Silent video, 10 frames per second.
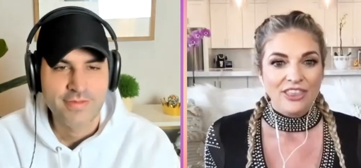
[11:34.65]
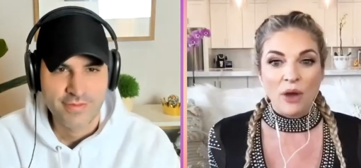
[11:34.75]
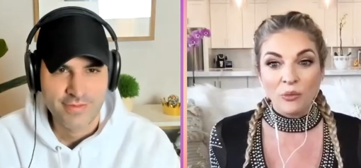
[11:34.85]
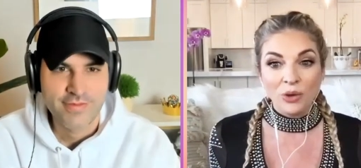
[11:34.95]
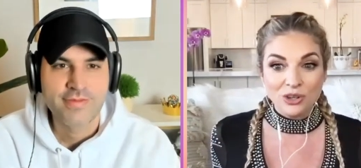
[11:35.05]

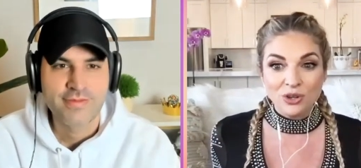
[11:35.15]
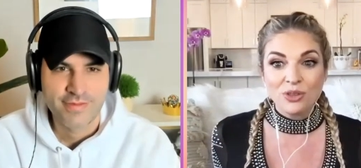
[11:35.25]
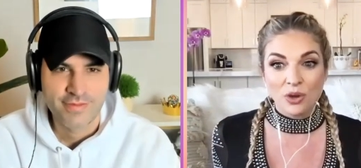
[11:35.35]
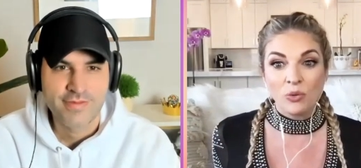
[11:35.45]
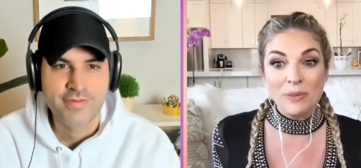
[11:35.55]
Speaker 1: that we
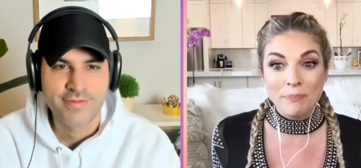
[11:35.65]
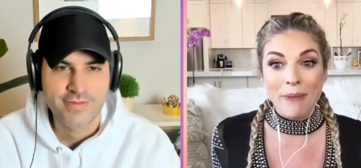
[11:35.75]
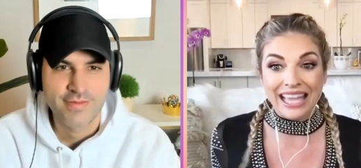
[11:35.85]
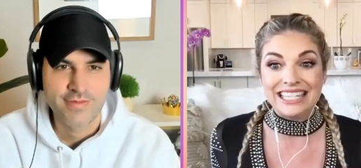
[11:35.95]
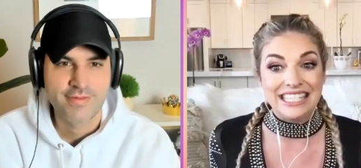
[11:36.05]
knew that we
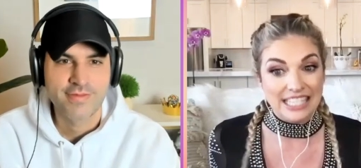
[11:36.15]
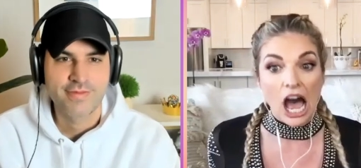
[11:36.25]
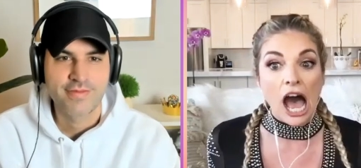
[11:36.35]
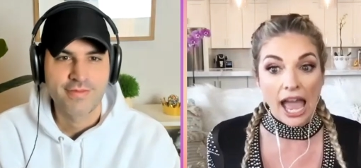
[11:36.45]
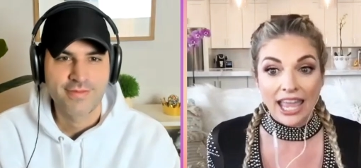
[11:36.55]
might
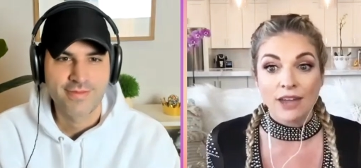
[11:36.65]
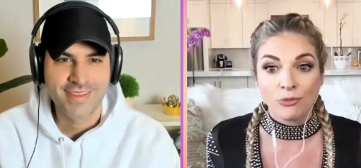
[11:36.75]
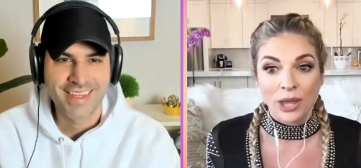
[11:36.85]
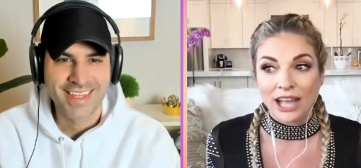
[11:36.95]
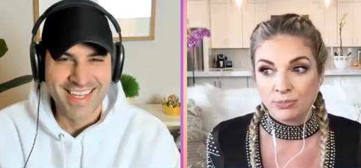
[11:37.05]
die
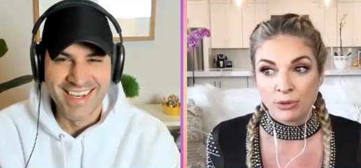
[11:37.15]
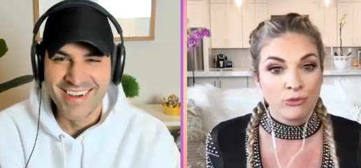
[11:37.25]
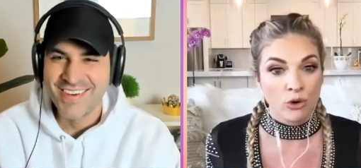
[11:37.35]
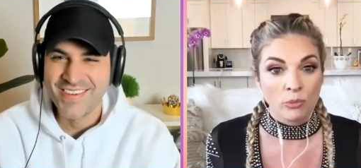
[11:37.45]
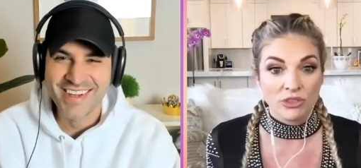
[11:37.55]
if we had to
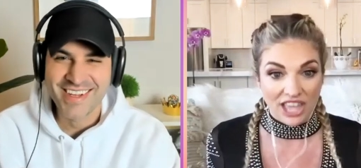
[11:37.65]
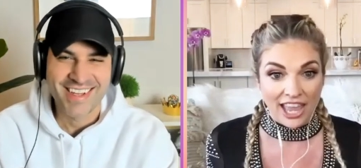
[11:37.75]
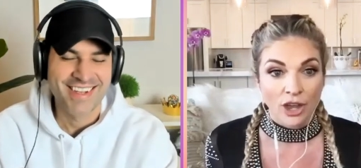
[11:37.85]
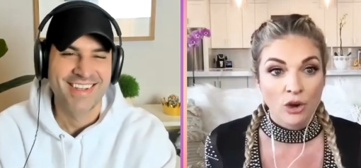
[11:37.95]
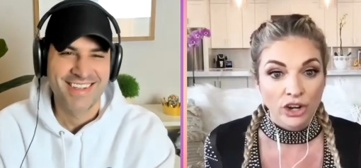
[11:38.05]
perform with a
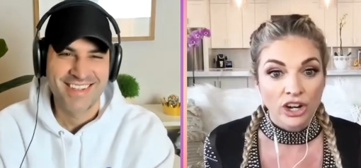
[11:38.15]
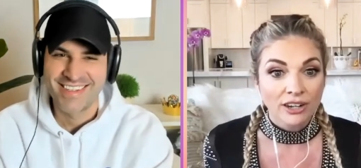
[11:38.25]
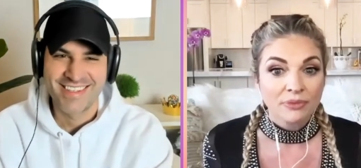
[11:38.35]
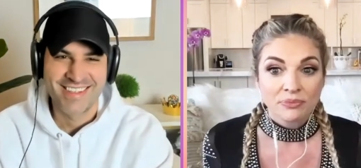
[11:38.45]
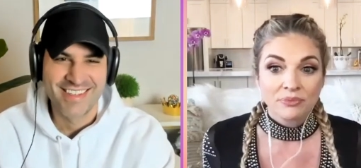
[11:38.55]

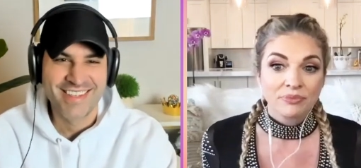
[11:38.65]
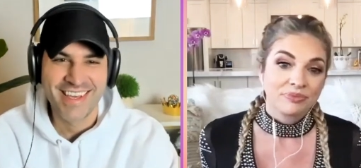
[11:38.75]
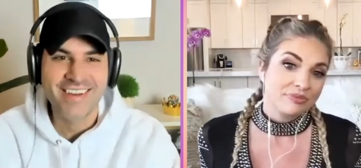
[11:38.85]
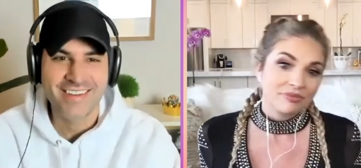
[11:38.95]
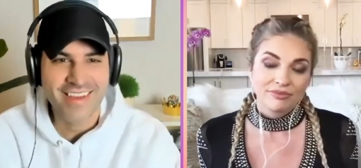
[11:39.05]
hangover.
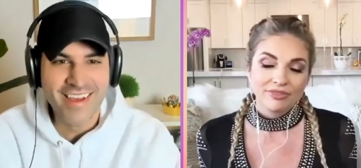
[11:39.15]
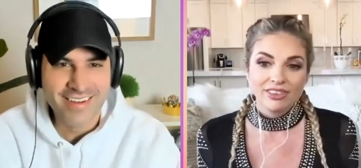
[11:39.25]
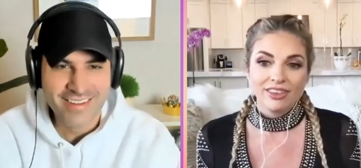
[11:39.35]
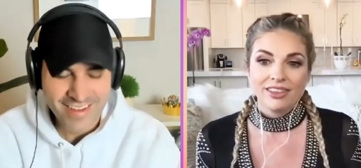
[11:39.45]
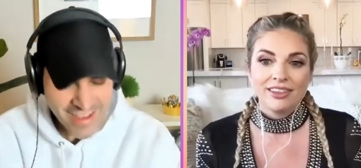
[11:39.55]
Yeah,
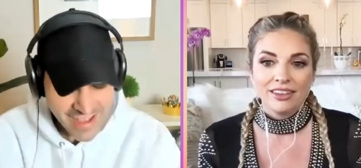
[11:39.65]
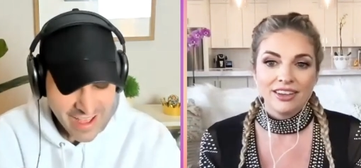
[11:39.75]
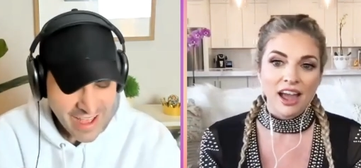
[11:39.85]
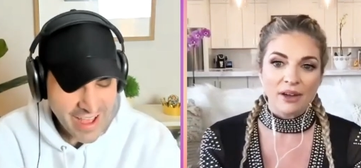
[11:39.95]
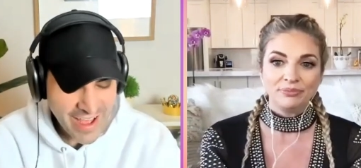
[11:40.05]
yeah,
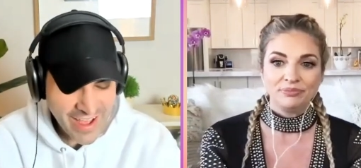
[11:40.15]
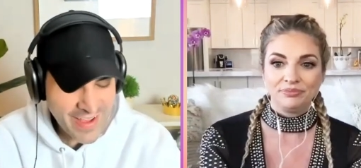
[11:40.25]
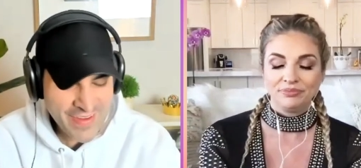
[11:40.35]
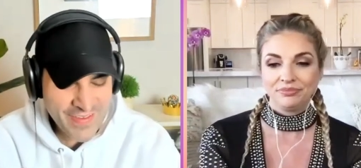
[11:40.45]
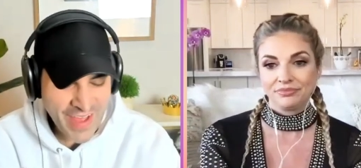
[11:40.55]
yeah.
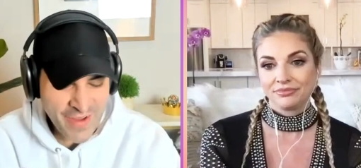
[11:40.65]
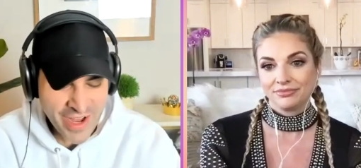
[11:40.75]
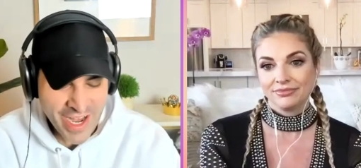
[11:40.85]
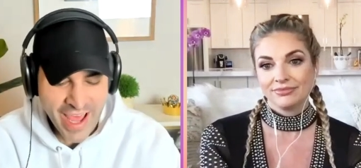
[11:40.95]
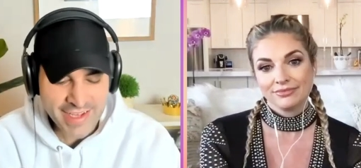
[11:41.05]
Speaker 2: Uh, I
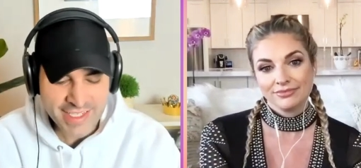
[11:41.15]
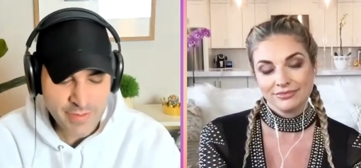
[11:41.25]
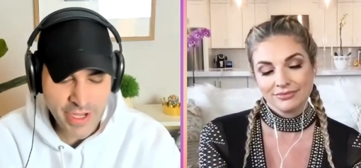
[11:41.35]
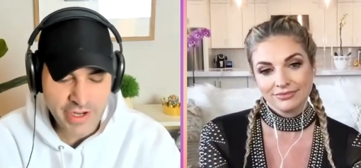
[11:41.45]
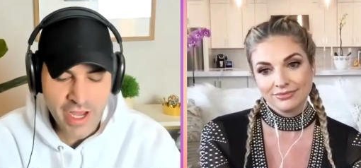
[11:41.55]
want to
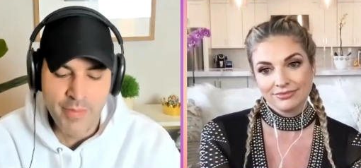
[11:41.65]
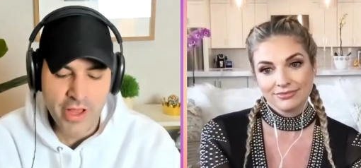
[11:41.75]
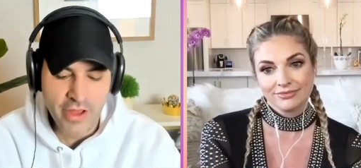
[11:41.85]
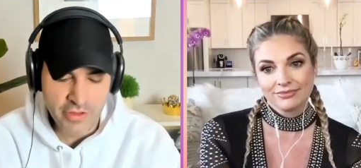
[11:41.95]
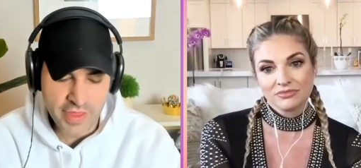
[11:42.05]
ask about a
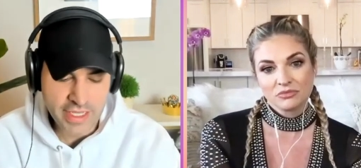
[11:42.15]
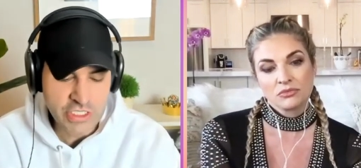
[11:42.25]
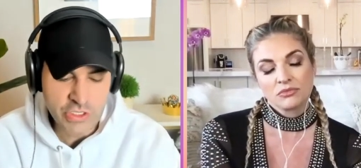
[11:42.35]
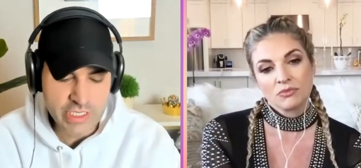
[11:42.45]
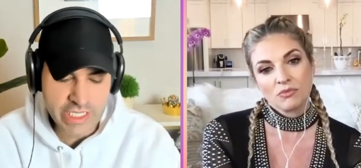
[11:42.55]
couple other
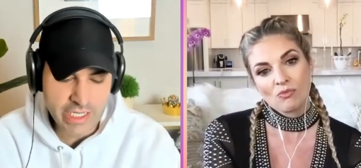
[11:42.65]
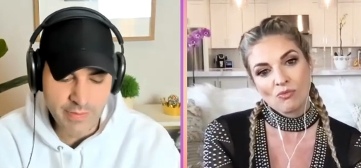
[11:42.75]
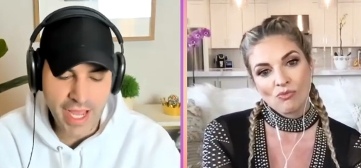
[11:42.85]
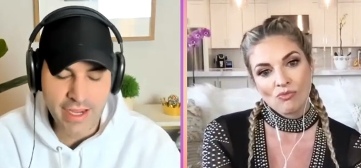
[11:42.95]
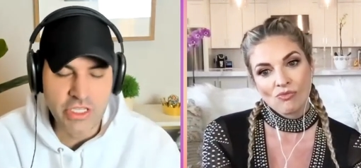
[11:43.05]
things you
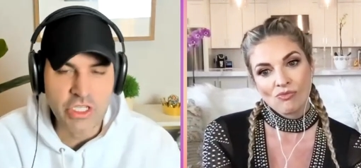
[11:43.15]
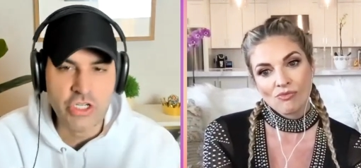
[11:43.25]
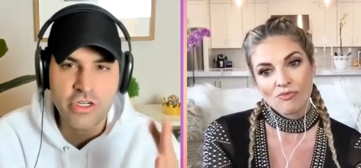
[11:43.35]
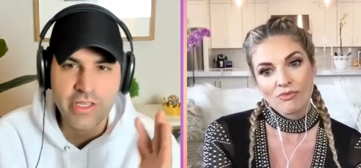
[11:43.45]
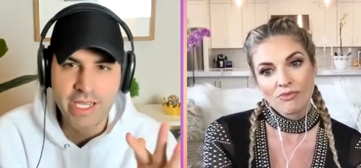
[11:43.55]
did back in
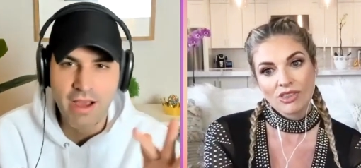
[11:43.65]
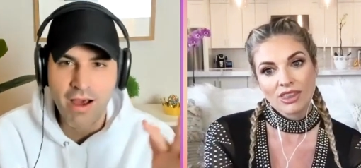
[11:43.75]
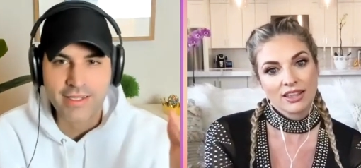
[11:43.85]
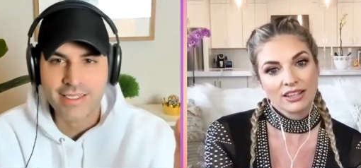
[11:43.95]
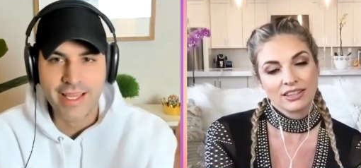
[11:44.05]
the early
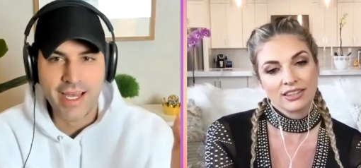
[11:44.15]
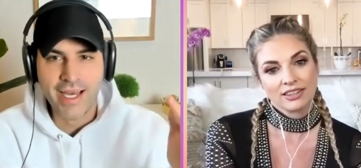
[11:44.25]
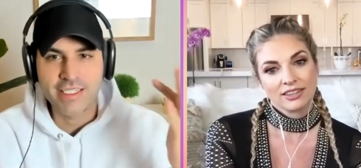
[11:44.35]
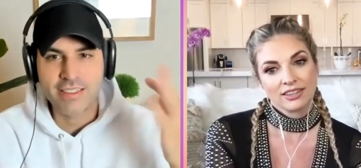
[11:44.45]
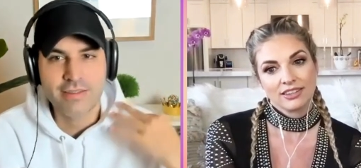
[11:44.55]
aughts
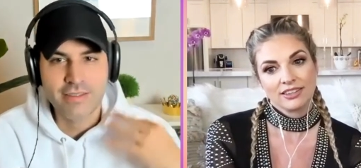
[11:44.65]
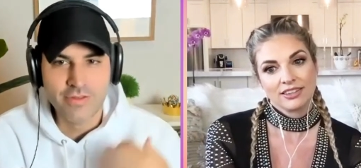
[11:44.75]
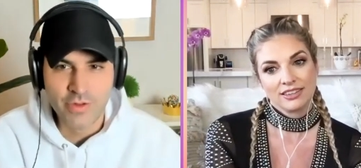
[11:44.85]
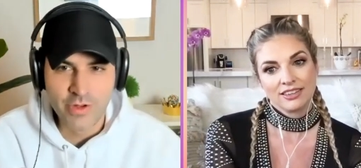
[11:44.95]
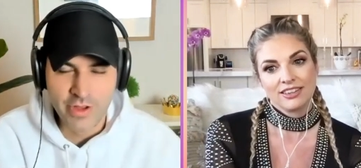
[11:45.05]
that I
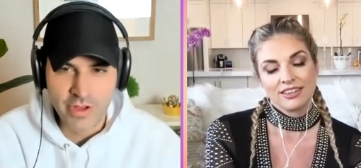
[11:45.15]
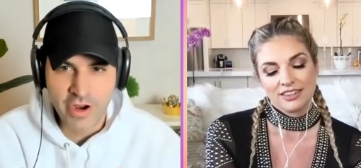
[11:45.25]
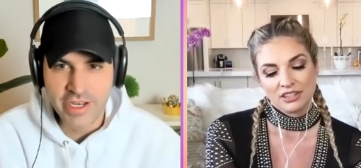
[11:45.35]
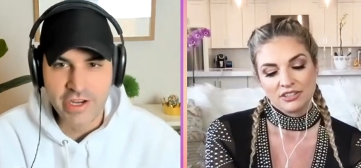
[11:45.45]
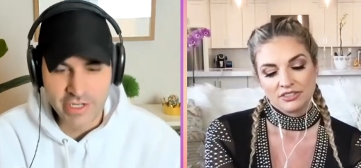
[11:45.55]
just uh,
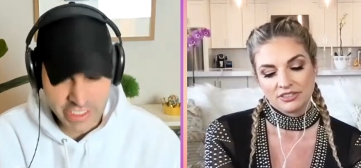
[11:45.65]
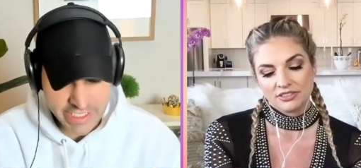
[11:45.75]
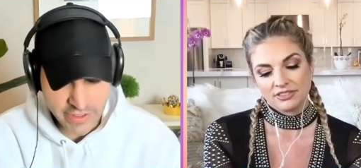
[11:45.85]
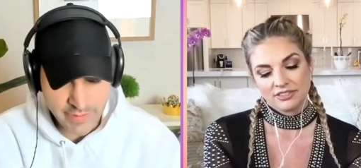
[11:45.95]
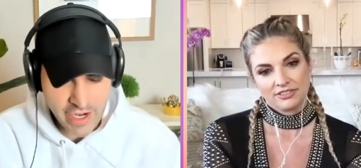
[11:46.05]
are near and dear to